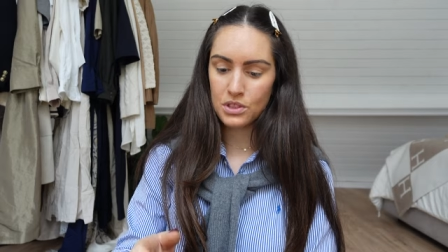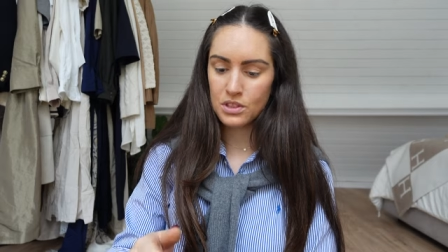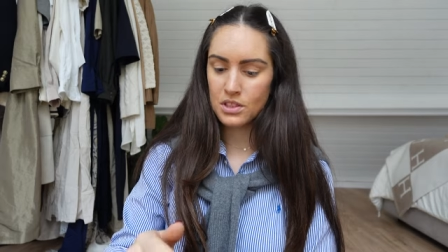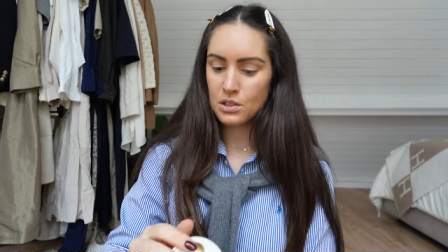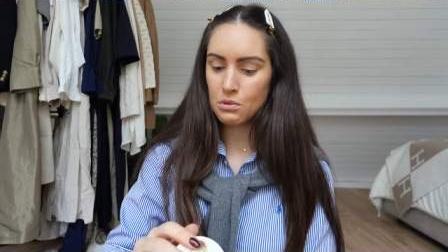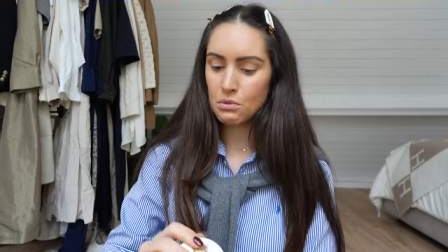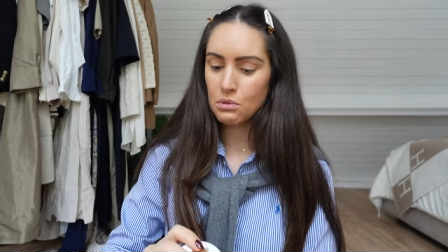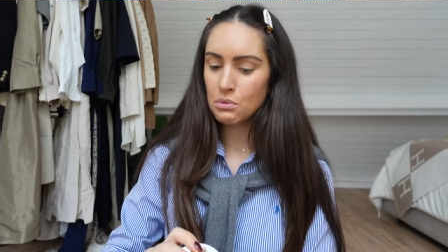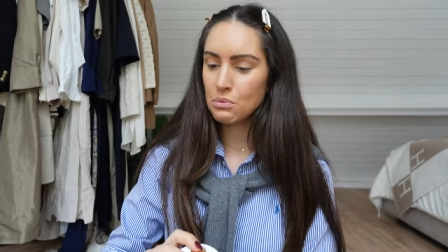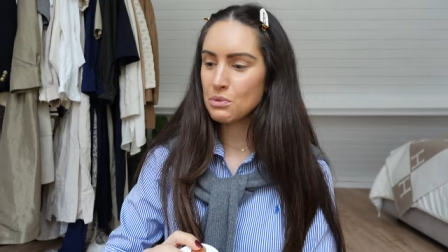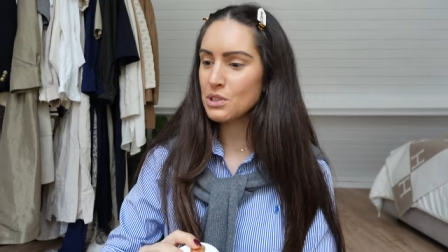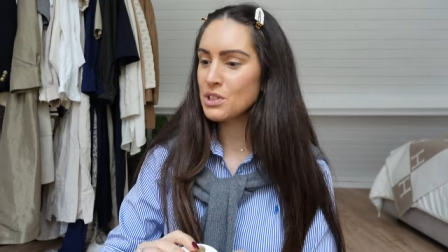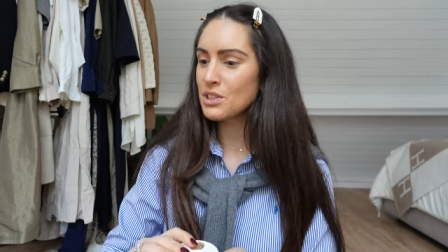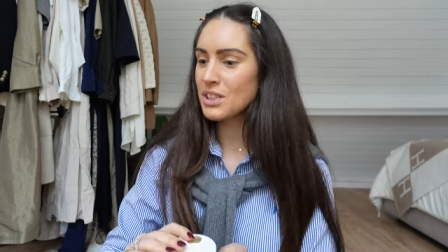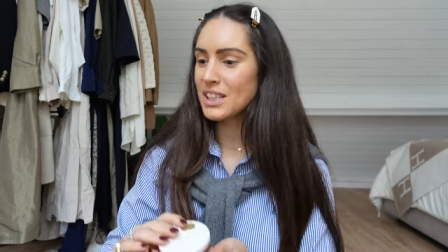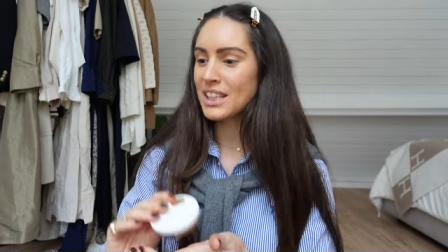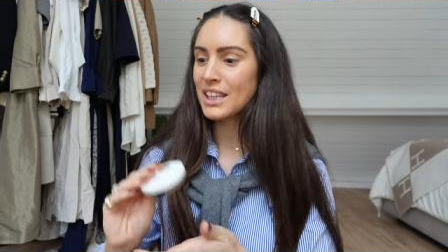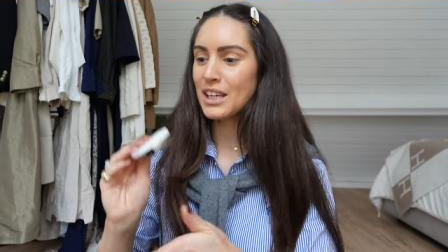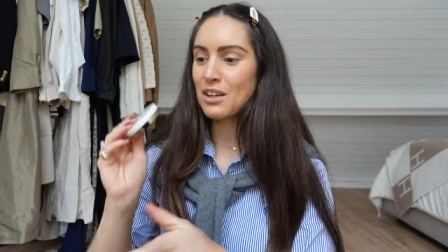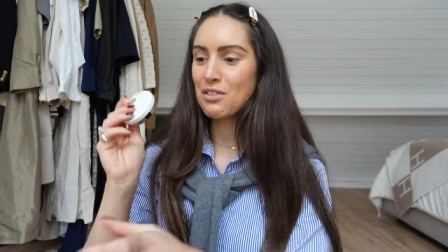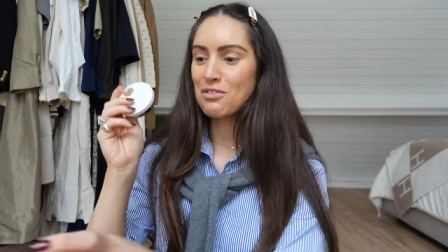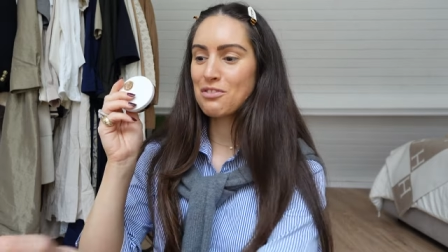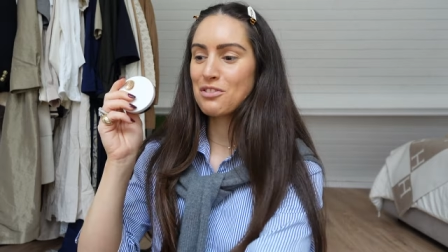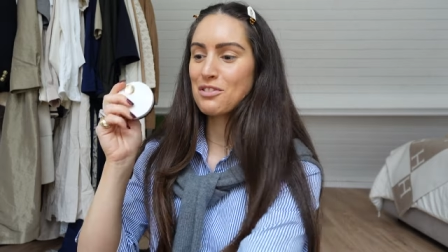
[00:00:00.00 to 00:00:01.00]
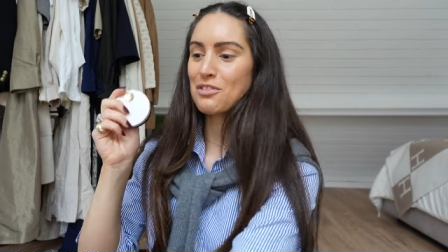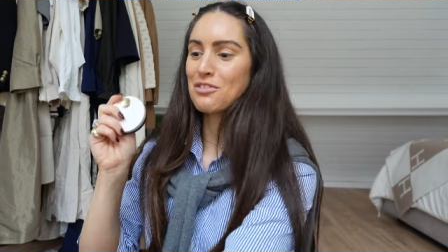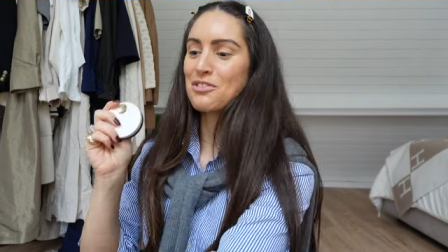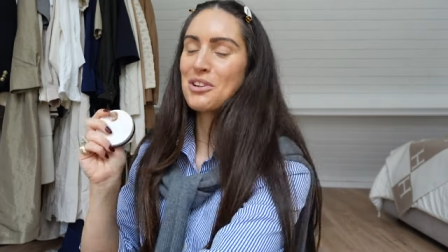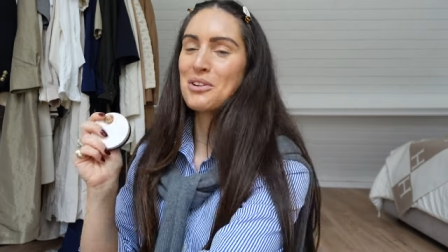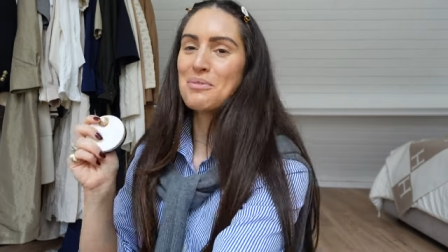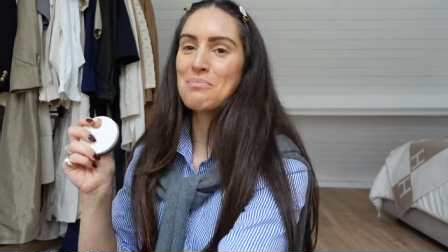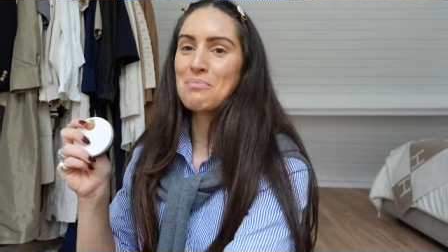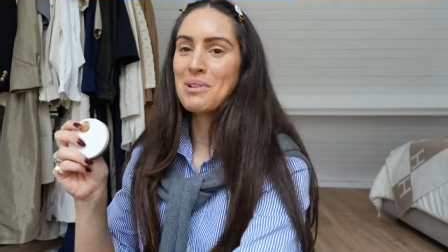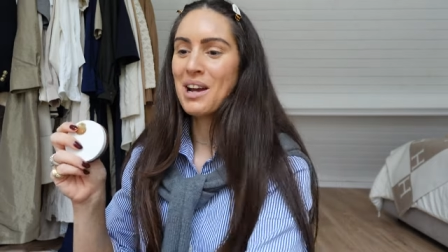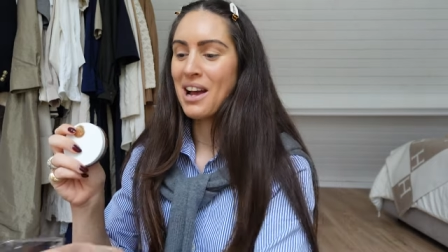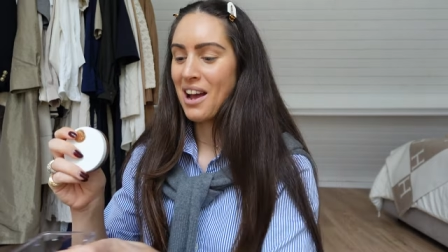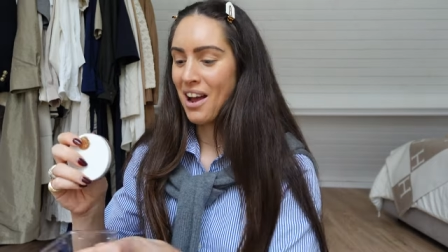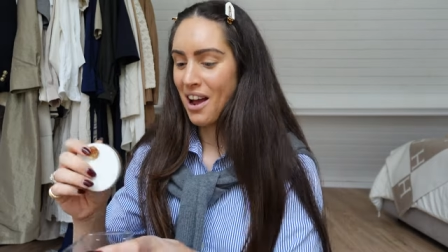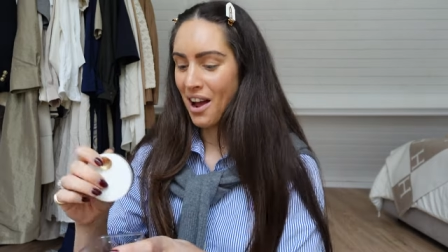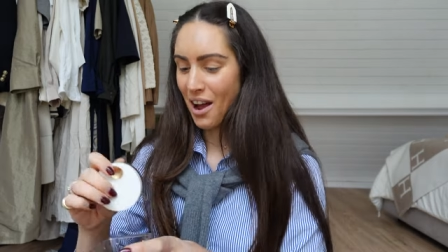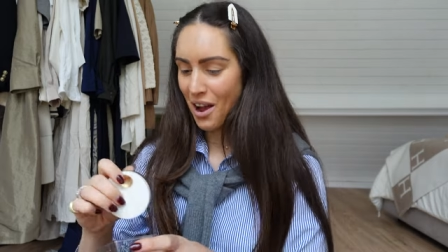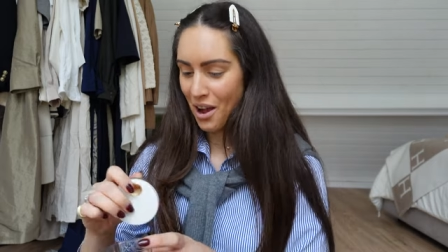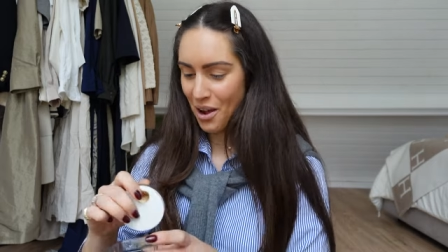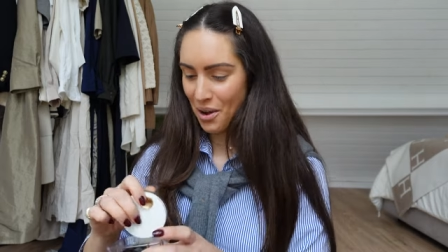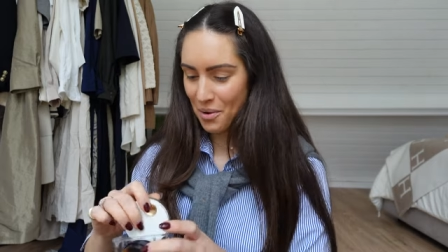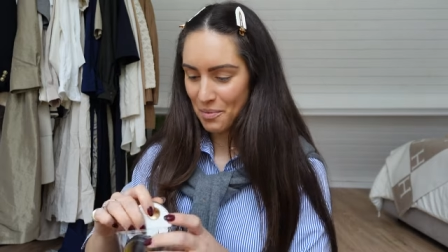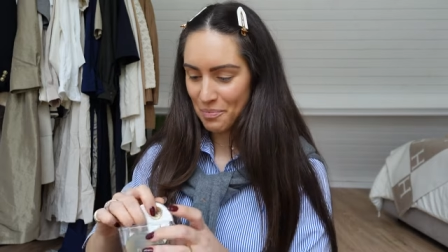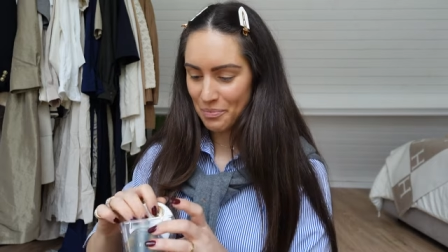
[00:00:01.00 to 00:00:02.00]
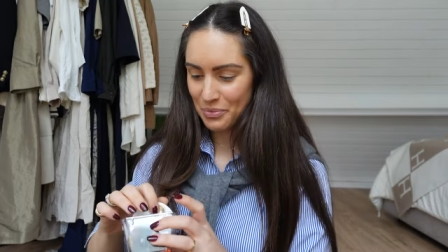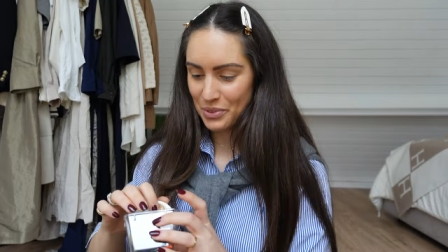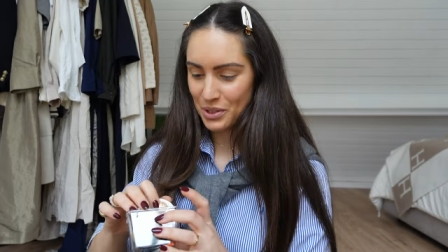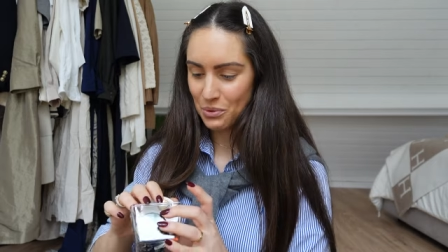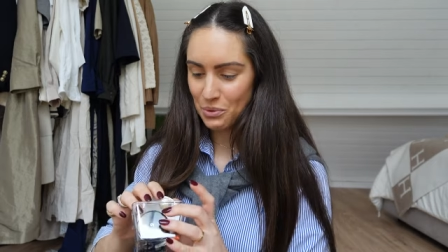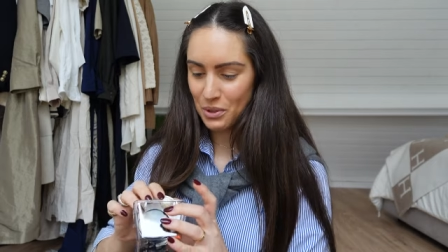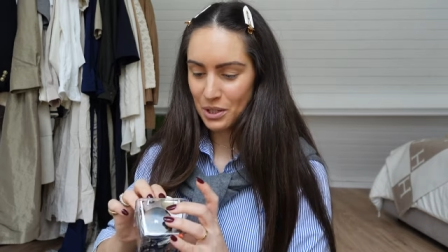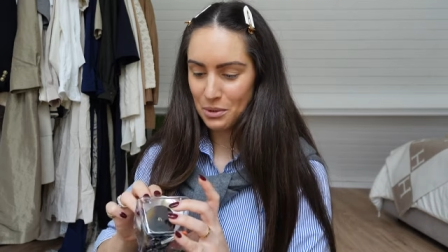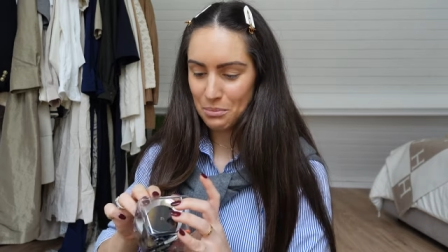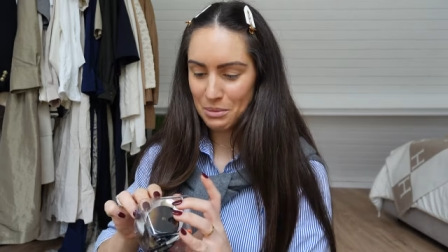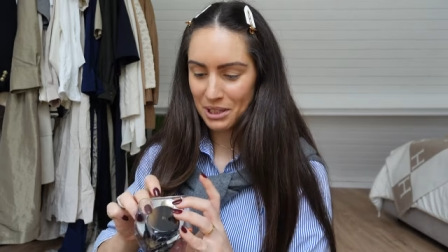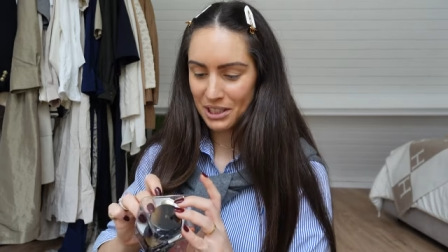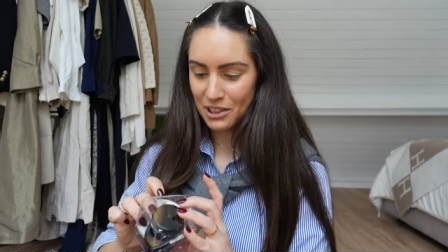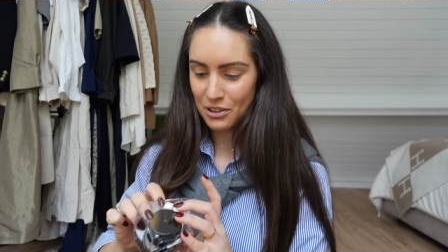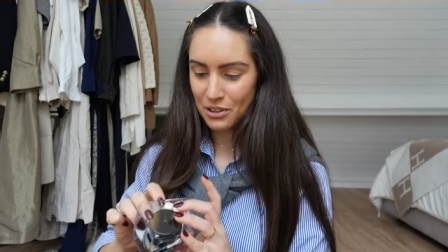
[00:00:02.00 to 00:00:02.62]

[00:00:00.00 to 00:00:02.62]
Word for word: This one was a gift from um, one of my